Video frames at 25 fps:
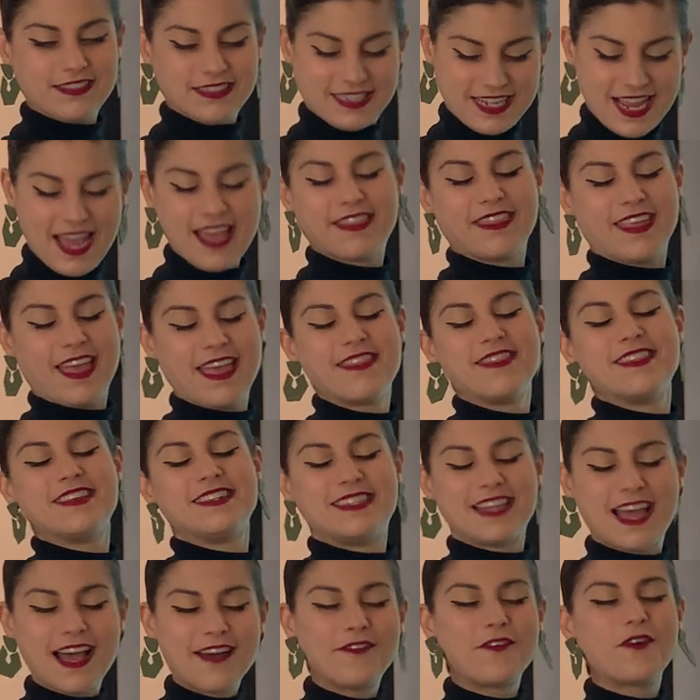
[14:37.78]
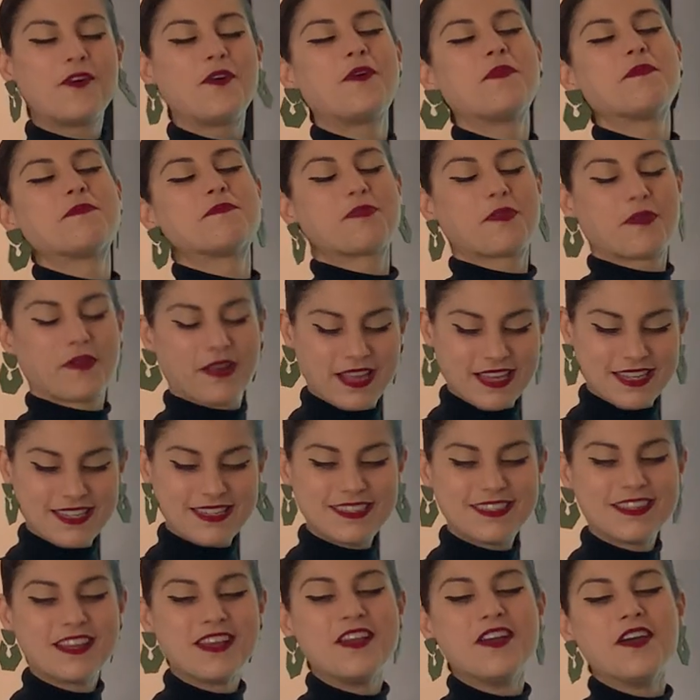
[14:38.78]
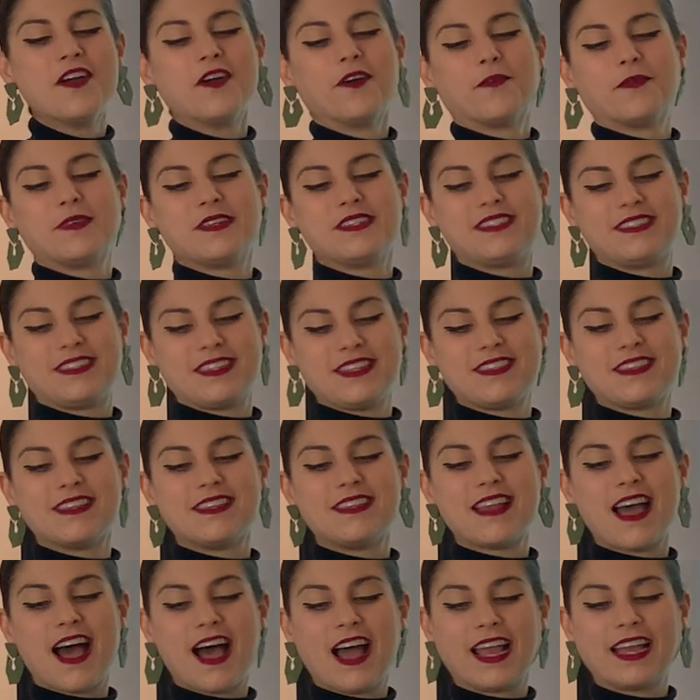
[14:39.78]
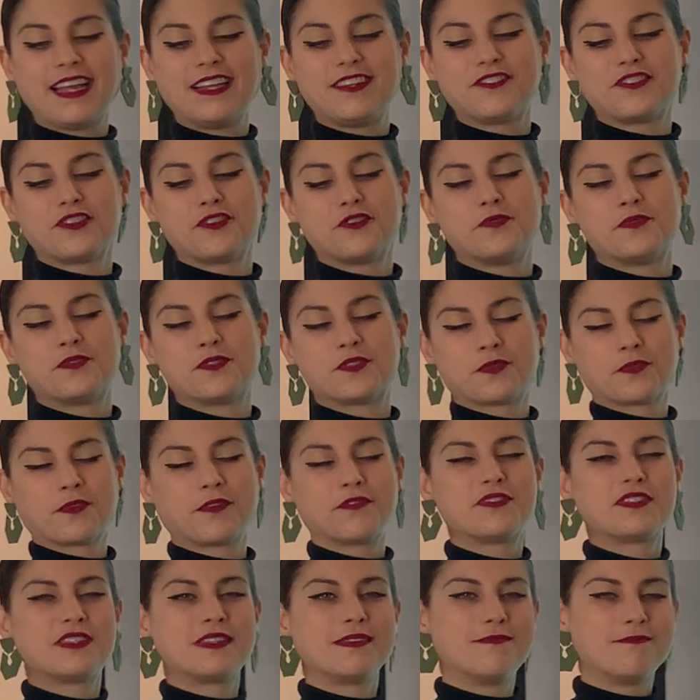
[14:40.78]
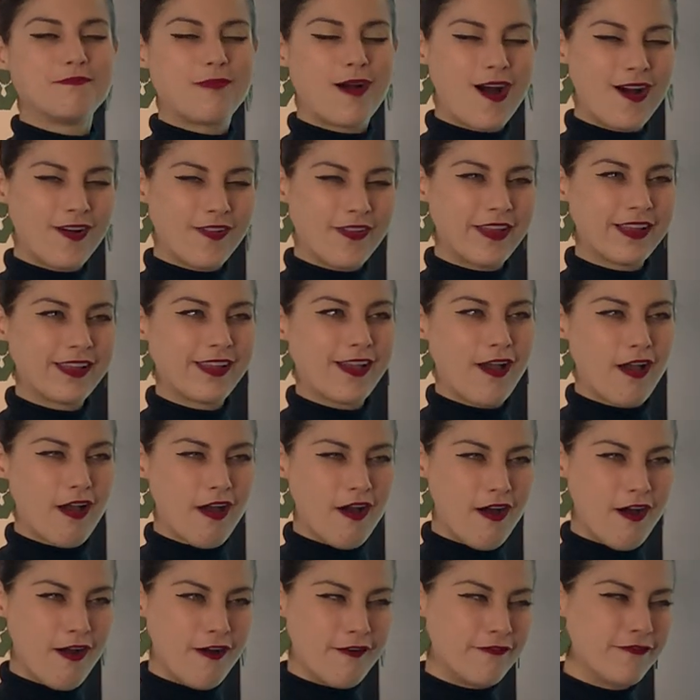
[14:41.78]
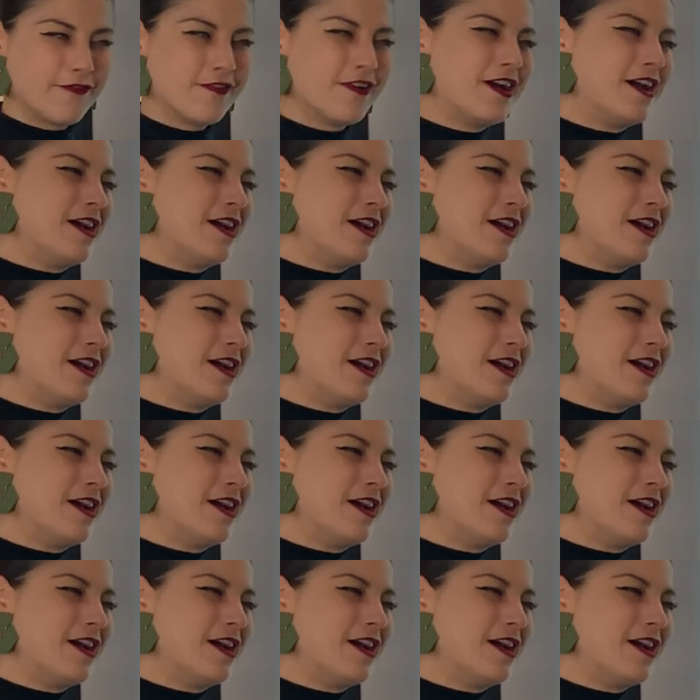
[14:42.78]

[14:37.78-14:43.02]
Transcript: Death and the Devil print, we see the knight who's sort of symbolic of,